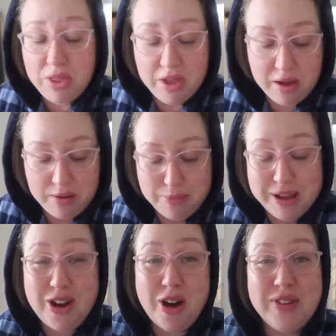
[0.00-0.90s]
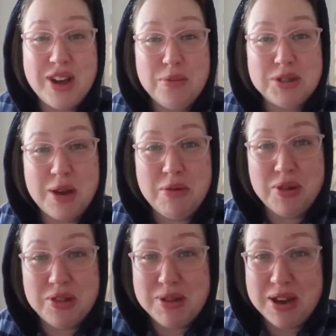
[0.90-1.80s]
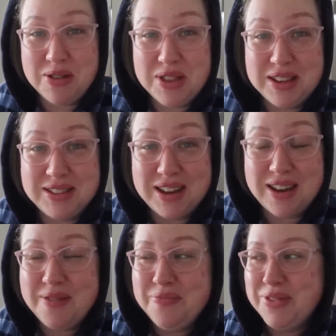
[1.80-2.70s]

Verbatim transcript: the, the big coffee cup's coming with me on this uh,